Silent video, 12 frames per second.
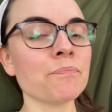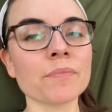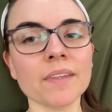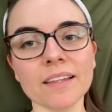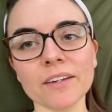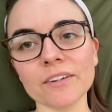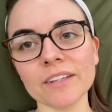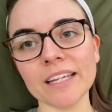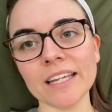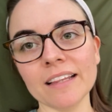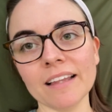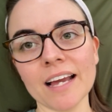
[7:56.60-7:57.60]

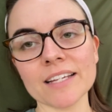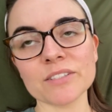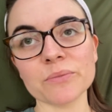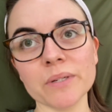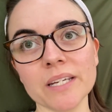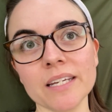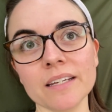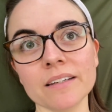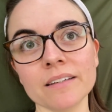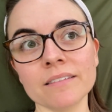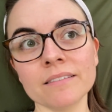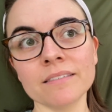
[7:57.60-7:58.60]
literally last week
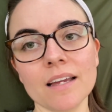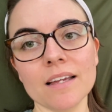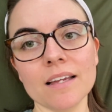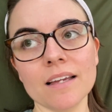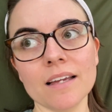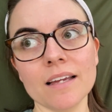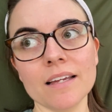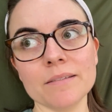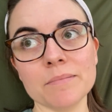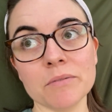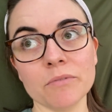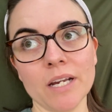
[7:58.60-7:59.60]
it's
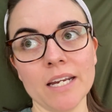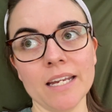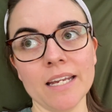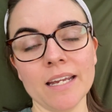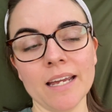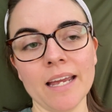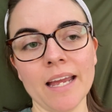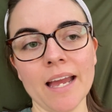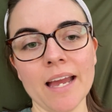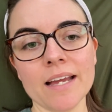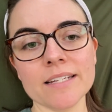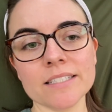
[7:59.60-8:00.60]
been raining,
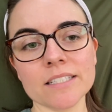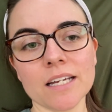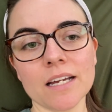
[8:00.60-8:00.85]
and